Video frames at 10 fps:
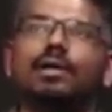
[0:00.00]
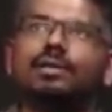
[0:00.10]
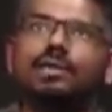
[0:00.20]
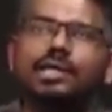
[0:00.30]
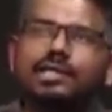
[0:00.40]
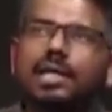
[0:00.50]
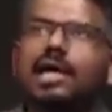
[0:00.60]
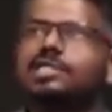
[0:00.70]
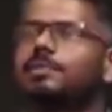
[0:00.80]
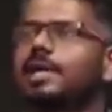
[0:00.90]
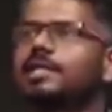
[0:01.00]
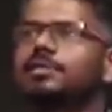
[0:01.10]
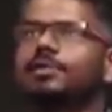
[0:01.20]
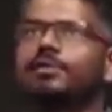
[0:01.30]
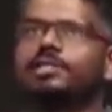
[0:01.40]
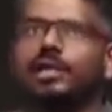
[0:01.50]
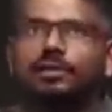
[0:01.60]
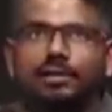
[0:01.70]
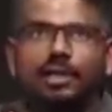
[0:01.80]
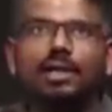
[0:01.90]
These are aspects which I
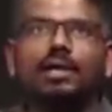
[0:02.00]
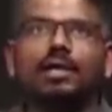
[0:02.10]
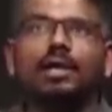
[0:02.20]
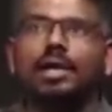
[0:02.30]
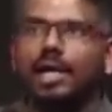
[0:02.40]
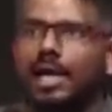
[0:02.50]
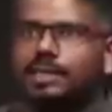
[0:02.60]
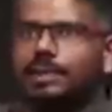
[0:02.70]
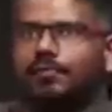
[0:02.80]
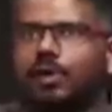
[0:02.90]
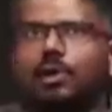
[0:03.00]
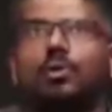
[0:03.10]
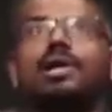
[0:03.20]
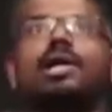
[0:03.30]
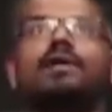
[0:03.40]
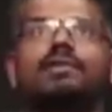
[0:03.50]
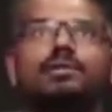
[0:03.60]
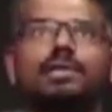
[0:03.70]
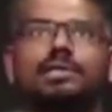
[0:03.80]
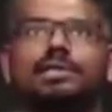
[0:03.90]
think, except for lone
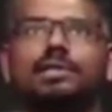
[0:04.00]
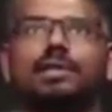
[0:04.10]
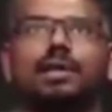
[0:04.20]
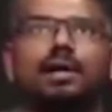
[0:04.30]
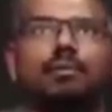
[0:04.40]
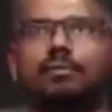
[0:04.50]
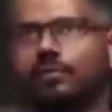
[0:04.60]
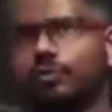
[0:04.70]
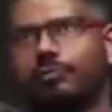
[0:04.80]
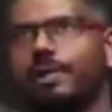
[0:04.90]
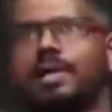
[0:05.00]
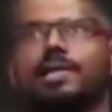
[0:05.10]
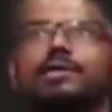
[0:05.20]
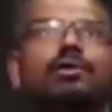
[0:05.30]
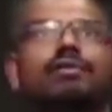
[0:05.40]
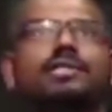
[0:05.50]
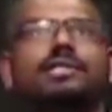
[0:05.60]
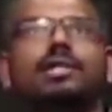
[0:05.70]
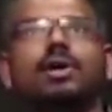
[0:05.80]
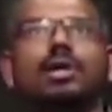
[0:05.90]
individuals who have
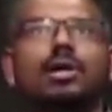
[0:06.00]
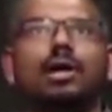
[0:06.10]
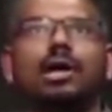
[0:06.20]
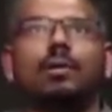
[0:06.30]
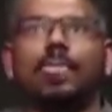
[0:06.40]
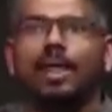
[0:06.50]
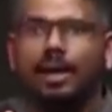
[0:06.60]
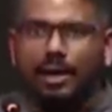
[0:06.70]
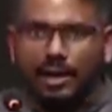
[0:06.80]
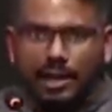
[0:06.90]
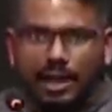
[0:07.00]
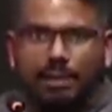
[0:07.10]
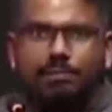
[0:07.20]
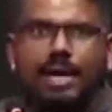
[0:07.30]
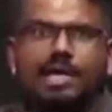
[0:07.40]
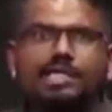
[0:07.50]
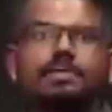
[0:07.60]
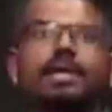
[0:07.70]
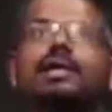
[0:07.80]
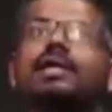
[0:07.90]
existed all along, ek mass
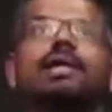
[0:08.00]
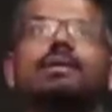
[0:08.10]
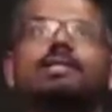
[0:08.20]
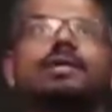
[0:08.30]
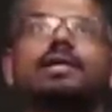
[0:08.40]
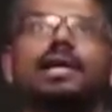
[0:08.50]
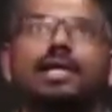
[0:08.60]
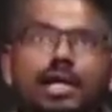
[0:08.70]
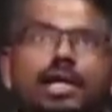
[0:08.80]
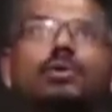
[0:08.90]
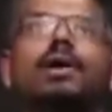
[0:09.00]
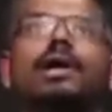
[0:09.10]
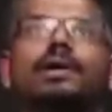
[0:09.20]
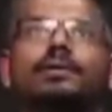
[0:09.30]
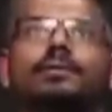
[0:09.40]
mein, critical mass mein create nahi hua hai.